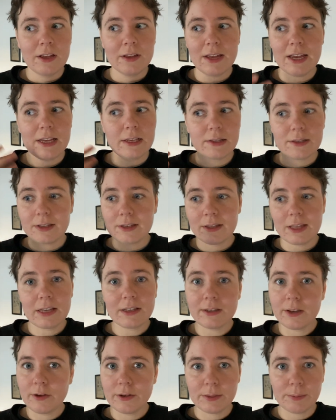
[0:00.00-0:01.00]

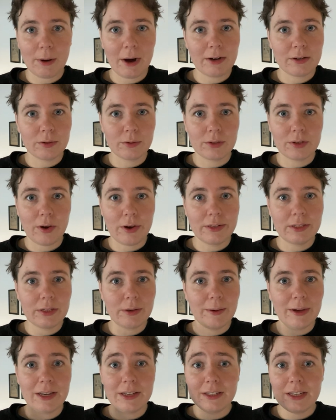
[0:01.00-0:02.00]
there's loads of practical sides
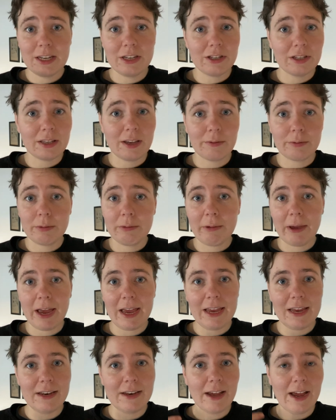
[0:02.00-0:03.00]
to it, and teachers have to be
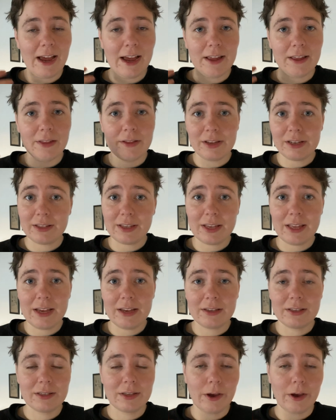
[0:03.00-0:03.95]
paid and things like this.